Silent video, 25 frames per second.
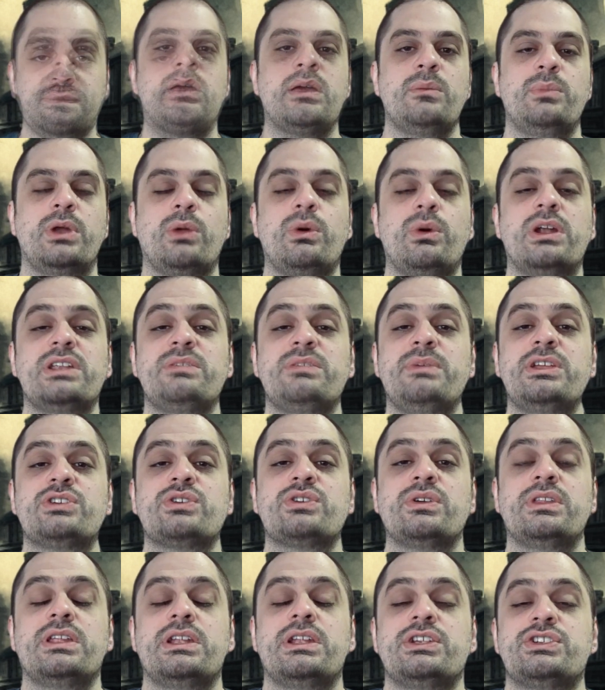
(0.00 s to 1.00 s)
But I wanted to make
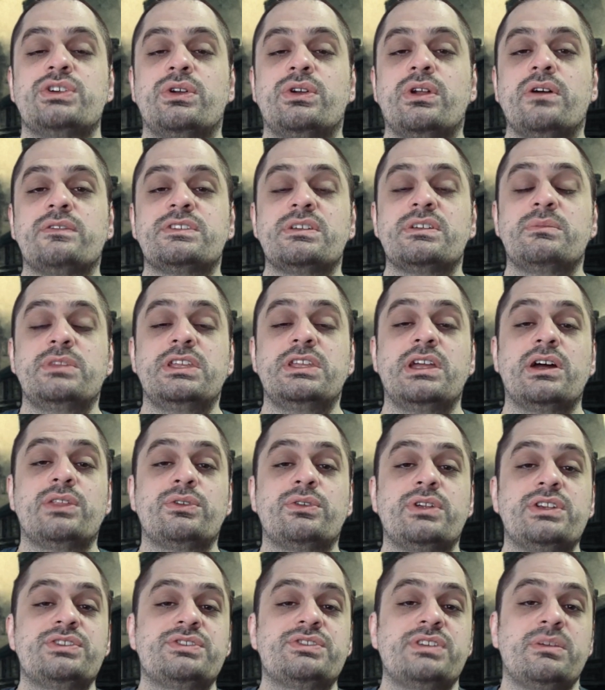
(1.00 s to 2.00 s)
sure that I showed off some of the other
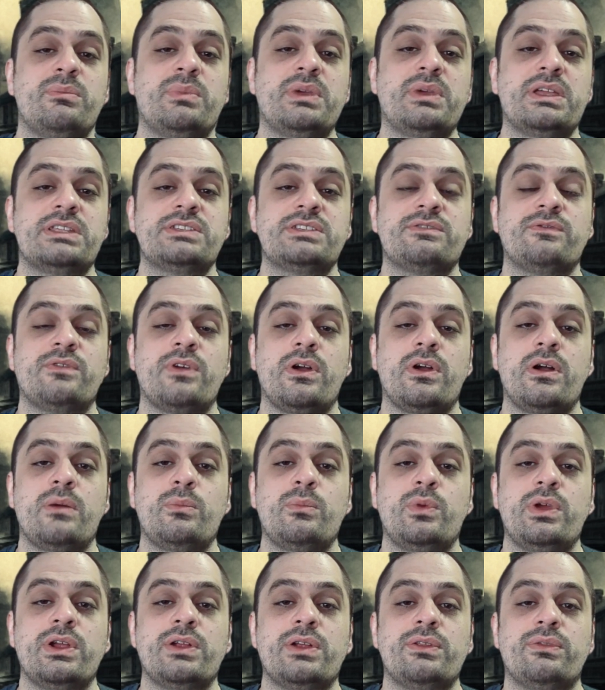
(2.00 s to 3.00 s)
interesting bits from
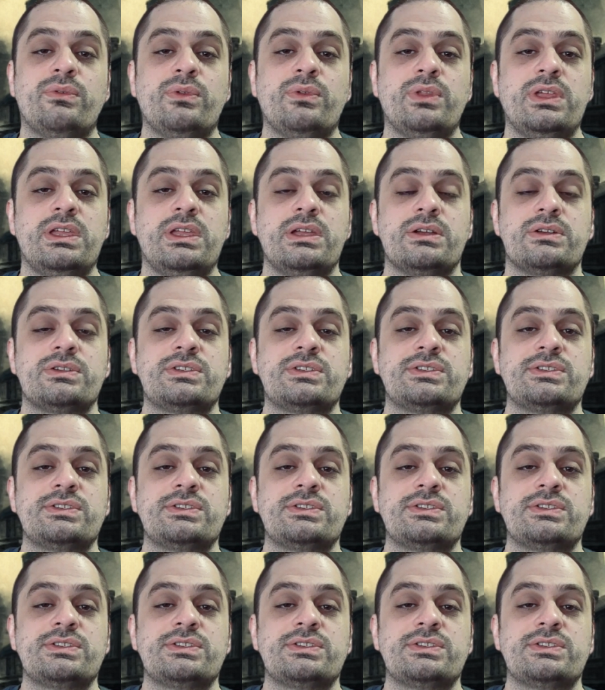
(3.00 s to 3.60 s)
Wyrd through the years,